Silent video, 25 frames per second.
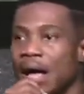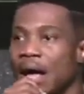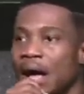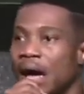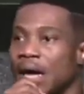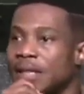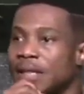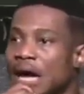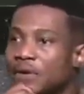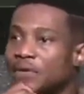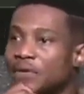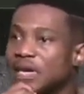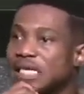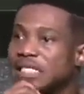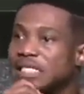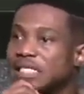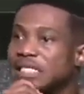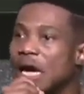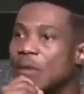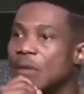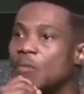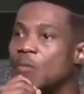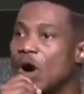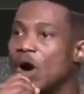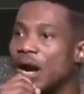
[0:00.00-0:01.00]
there is
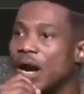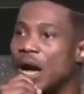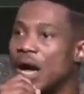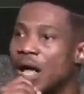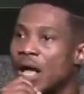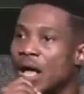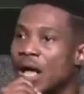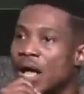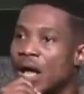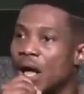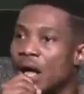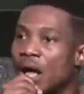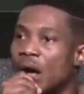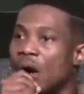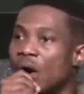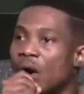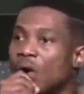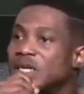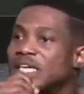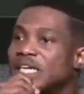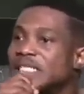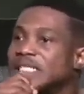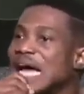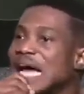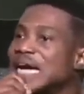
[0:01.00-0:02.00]
someone who
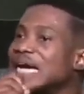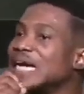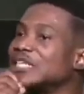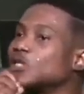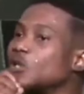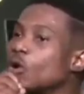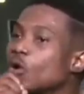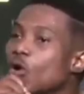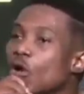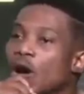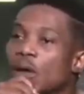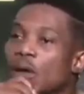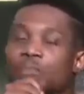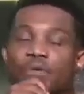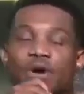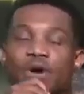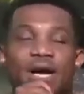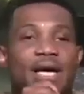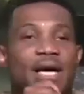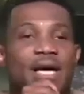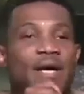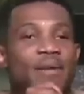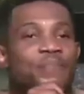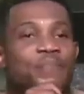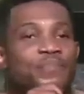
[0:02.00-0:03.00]
decided to go on
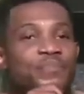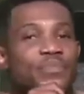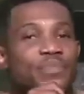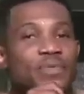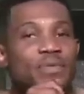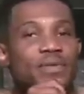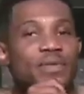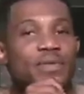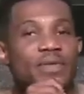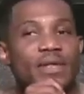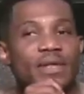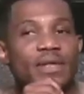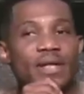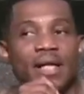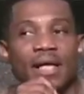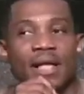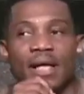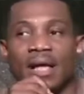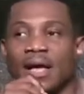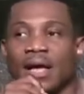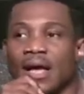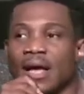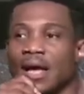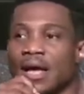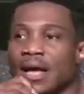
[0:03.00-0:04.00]
break
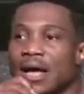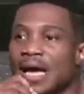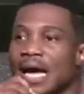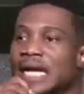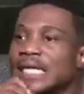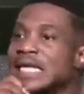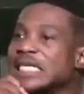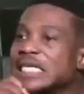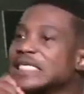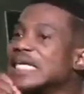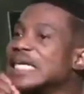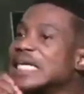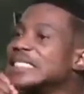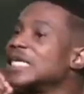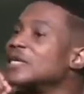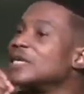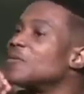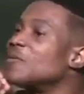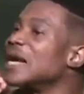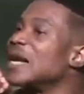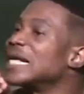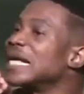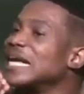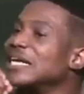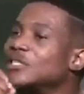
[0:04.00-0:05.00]
in the season
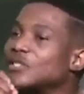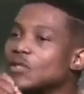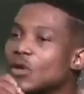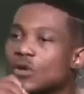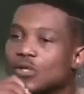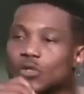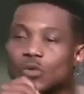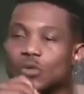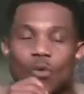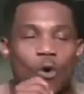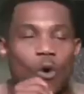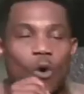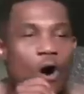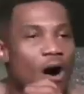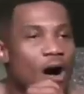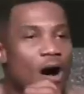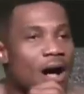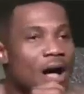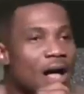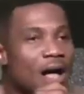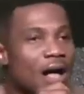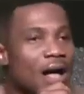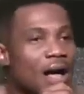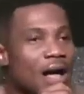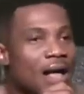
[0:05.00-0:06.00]
when kings go to war.
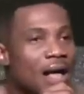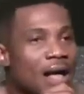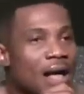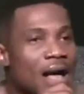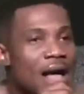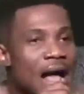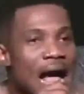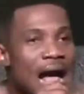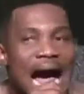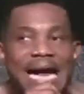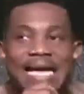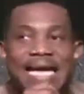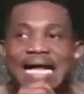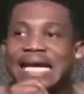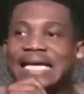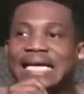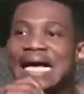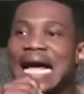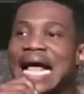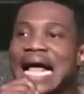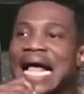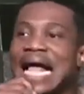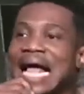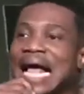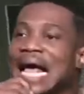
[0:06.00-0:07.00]
And then,
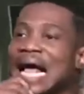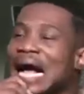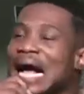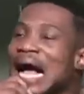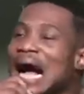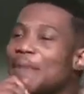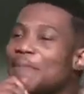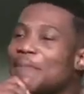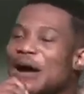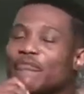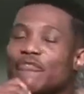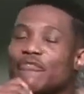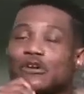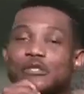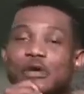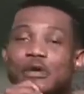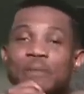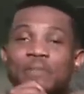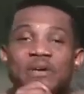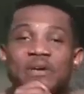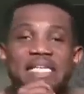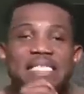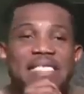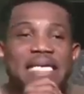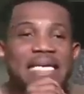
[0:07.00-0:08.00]
for some
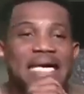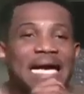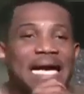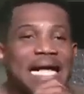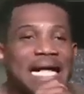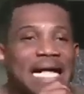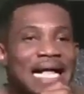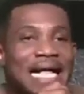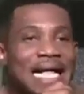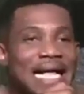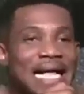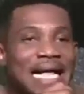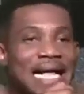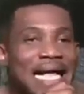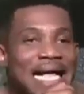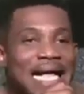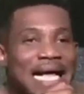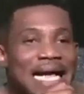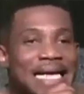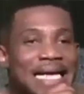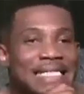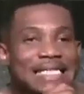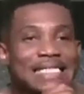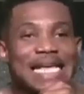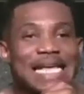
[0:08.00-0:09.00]
reason,
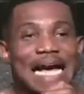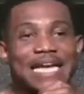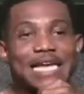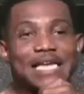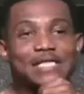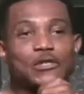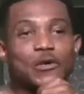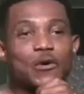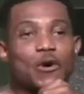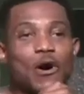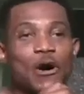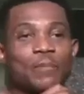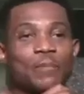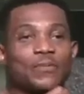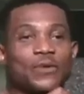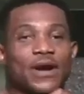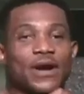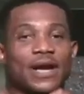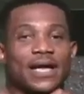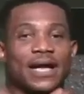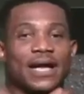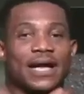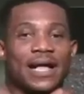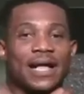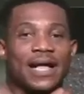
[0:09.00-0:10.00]
he decided to go on
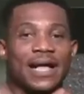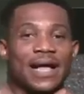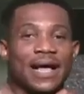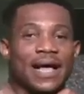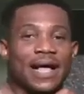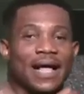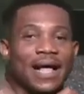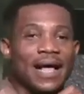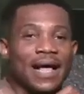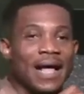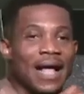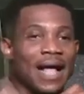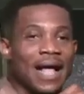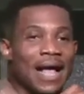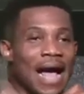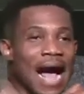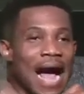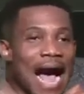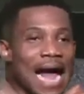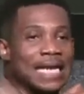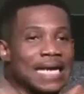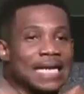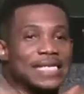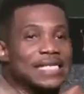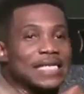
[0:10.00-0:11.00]
break.
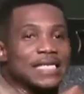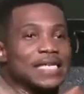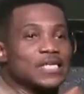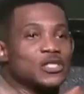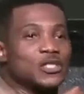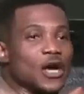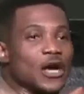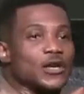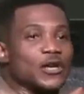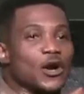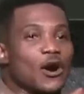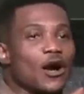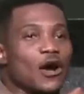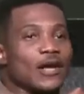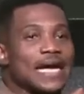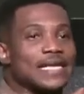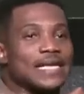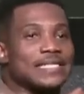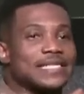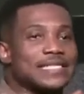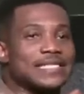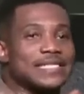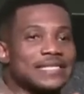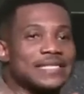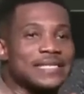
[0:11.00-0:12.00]
And he didn't join the
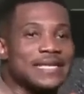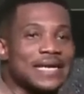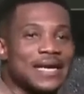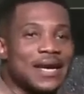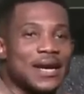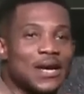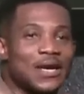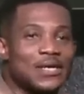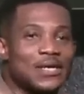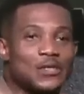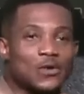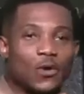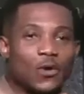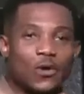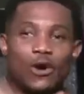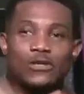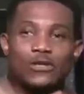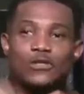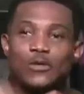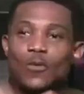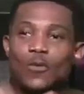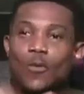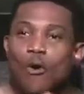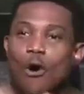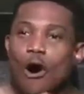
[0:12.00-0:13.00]
others to go
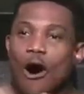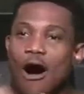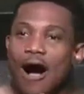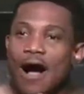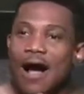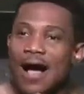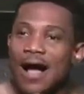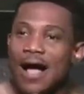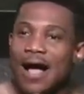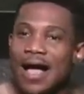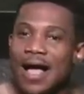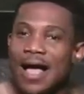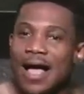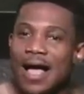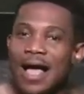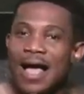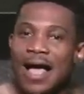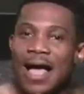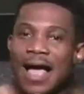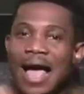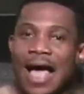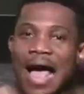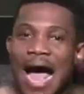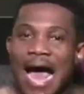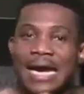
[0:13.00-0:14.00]
to war.
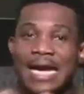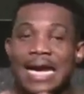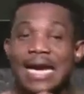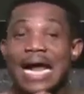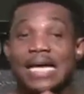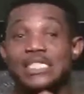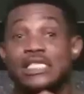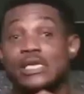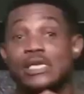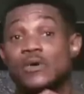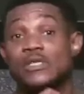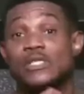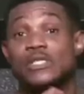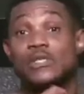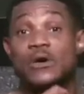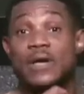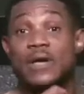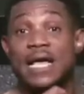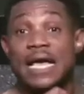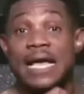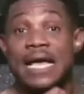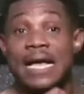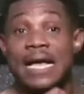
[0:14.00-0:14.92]
And then as he was looking,